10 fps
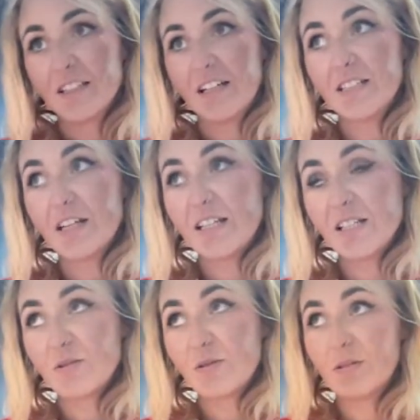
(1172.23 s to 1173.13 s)

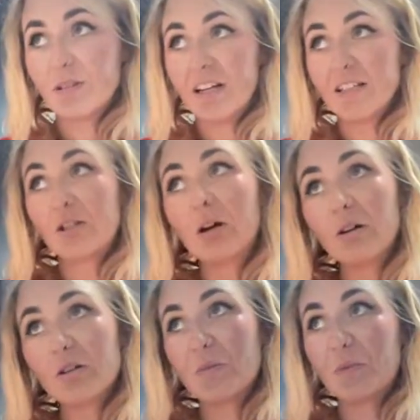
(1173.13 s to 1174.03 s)
it's
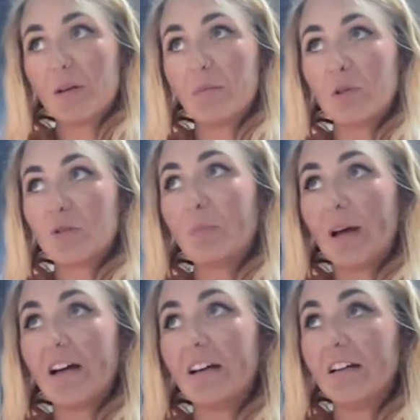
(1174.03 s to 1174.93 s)
got to be much
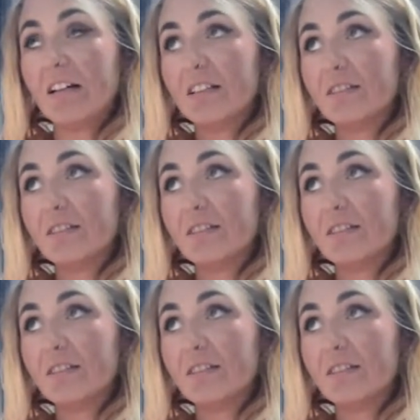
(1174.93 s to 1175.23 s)
better